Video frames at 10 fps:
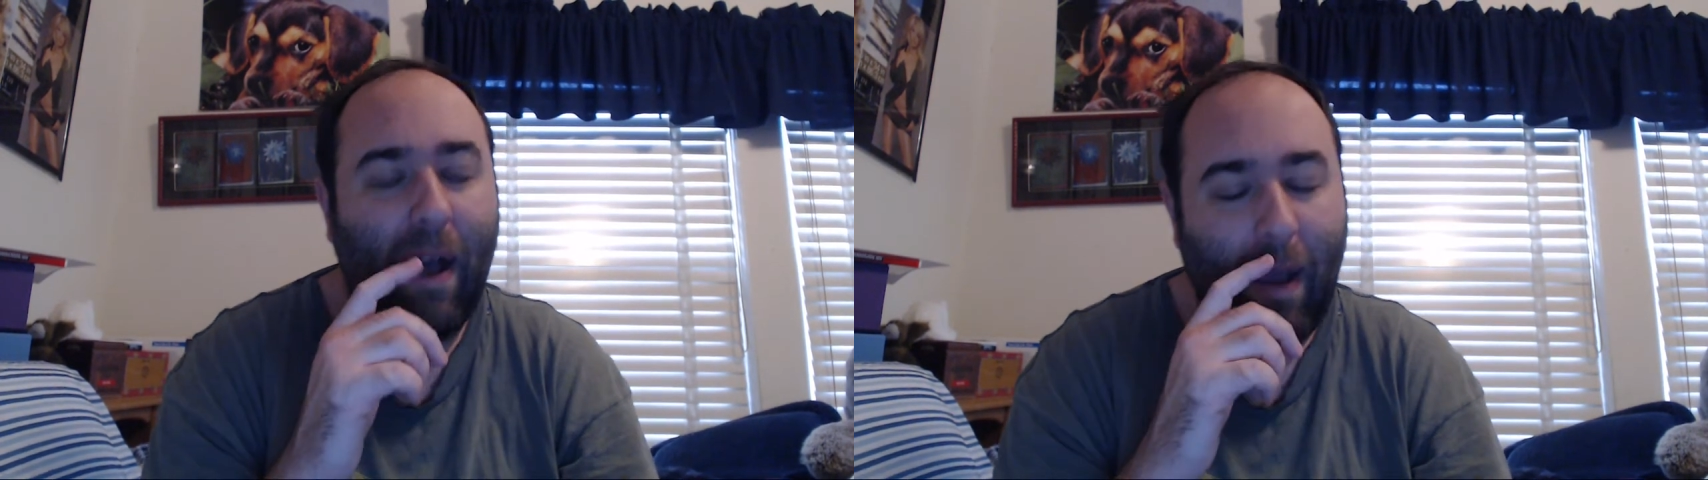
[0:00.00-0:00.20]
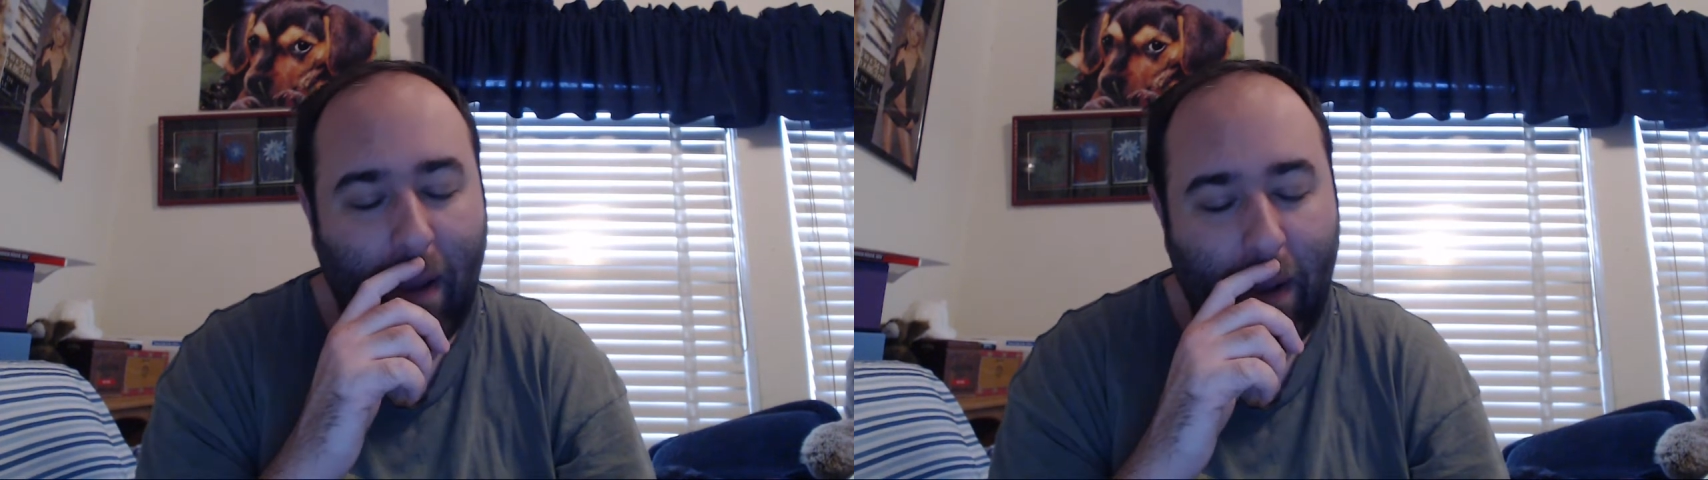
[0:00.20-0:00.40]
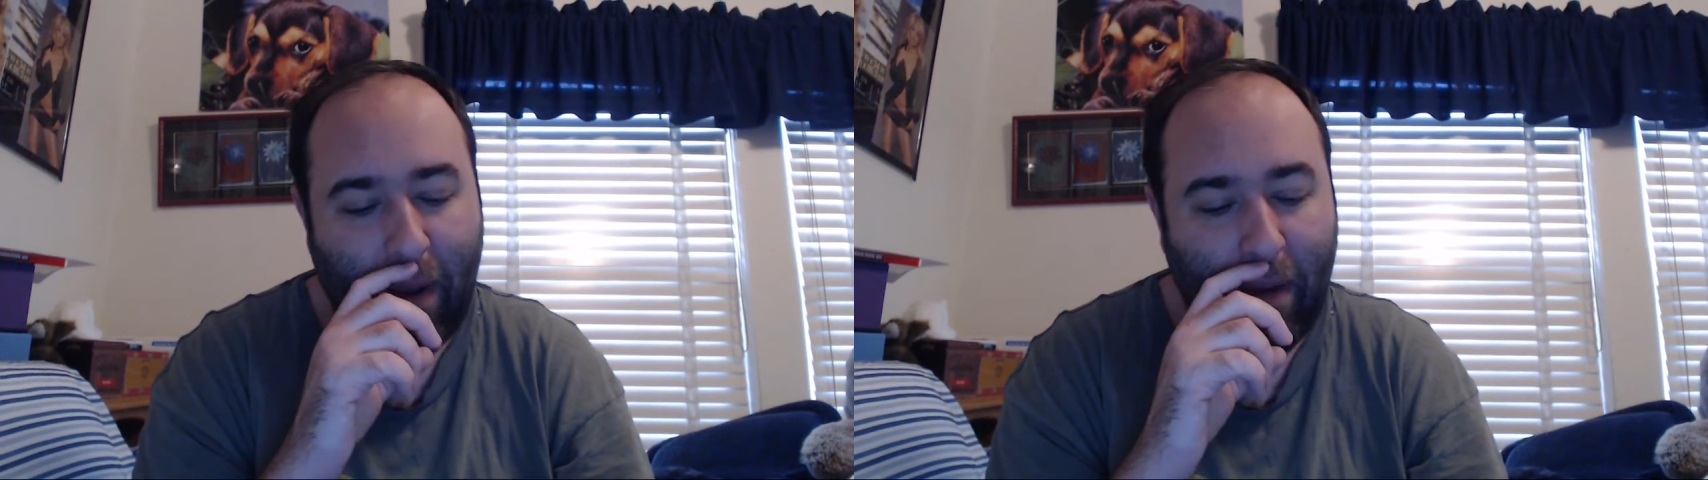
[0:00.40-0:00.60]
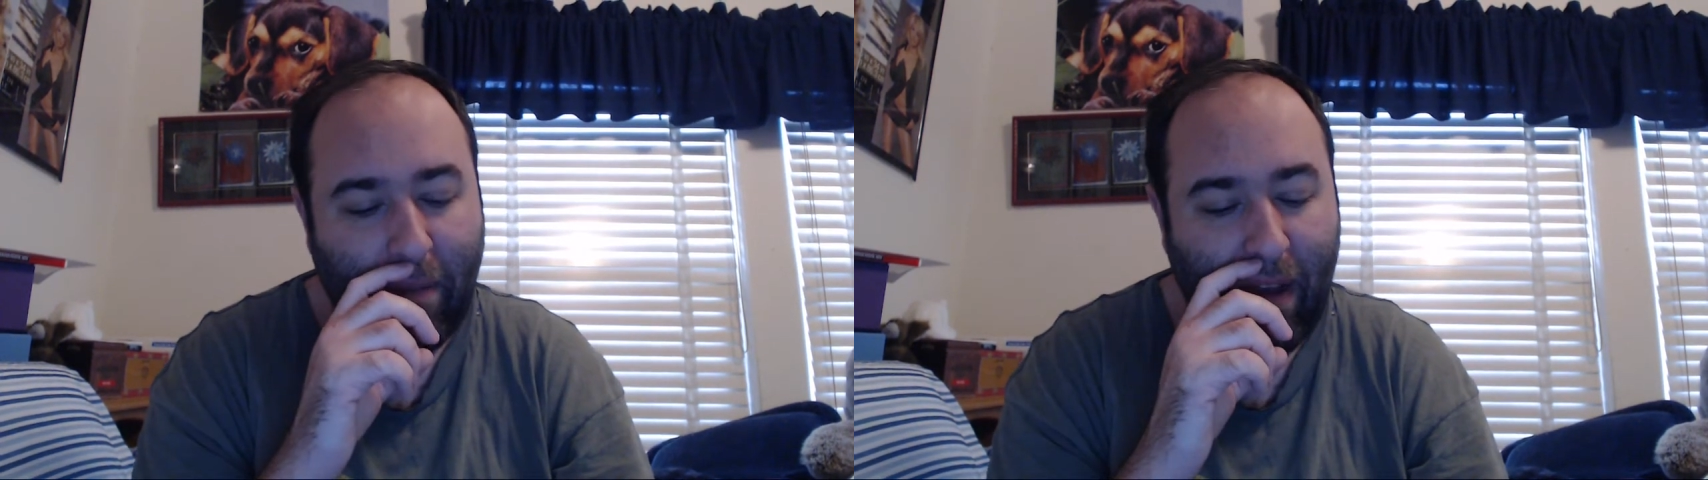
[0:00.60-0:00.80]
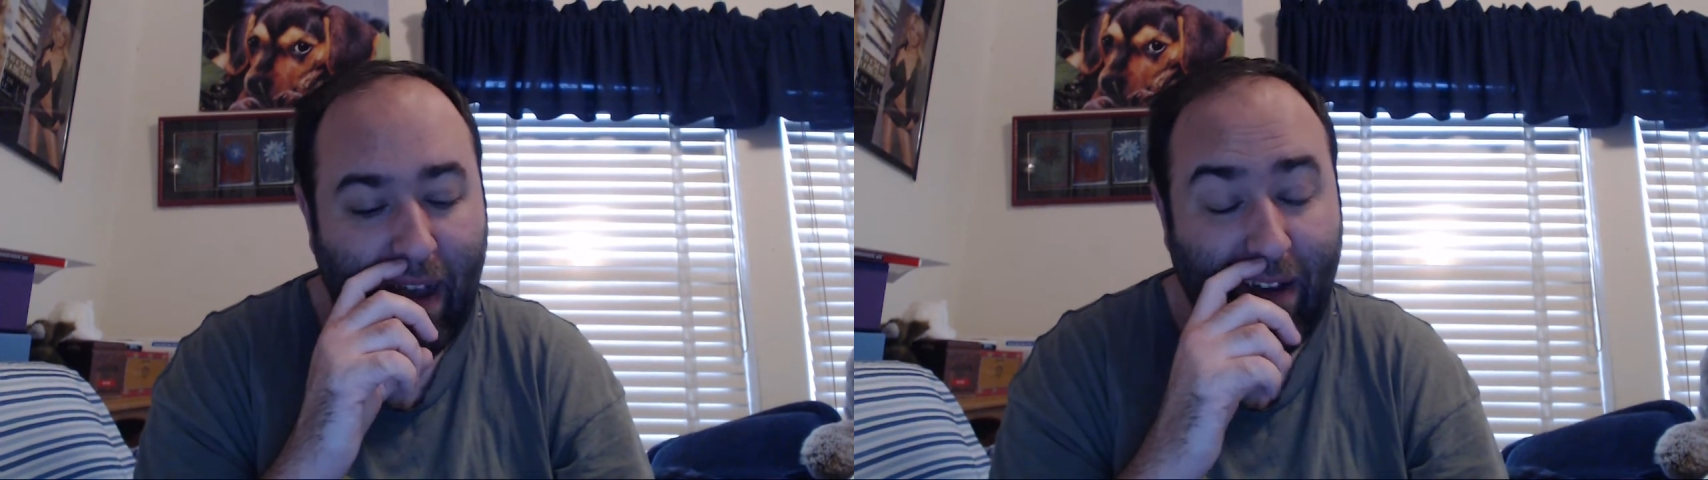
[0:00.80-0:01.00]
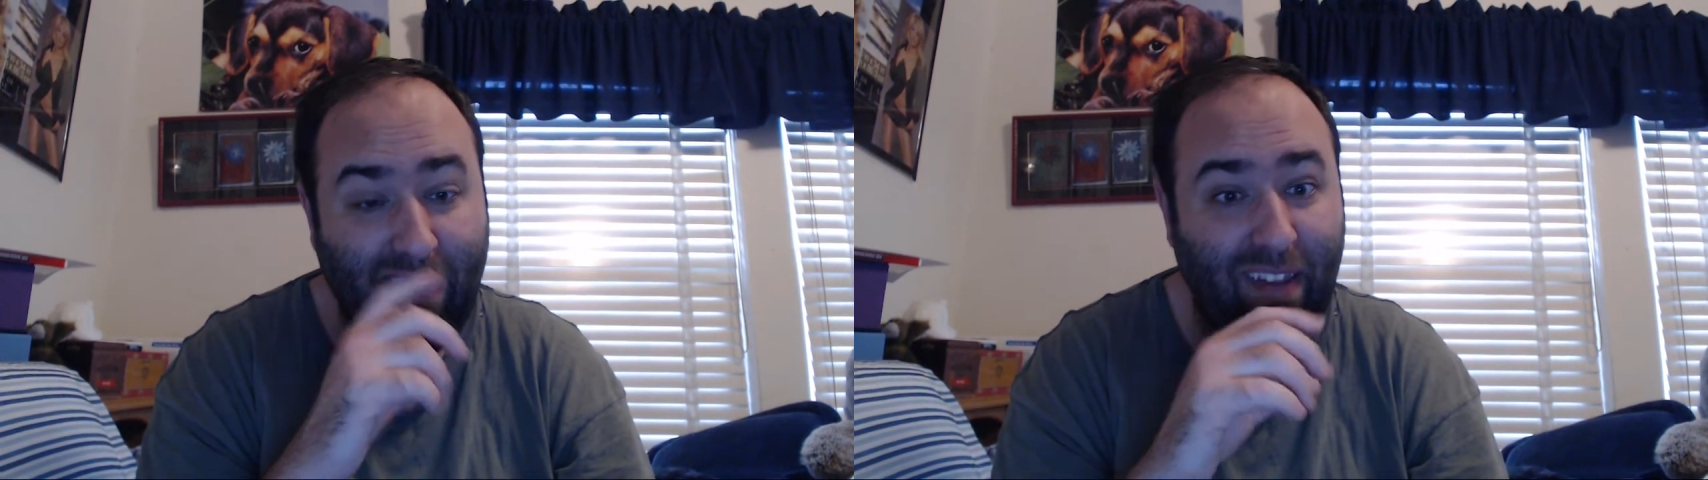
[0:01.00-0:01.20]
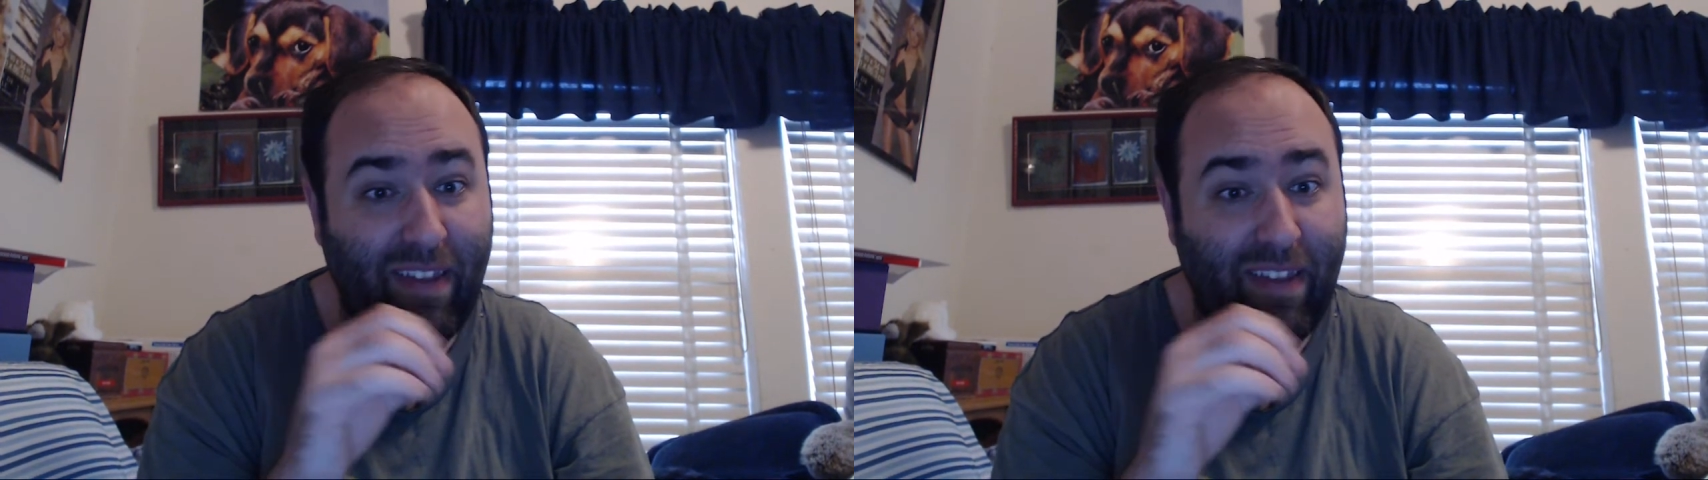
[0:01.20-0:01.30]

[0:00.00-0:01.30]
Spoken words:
I'll give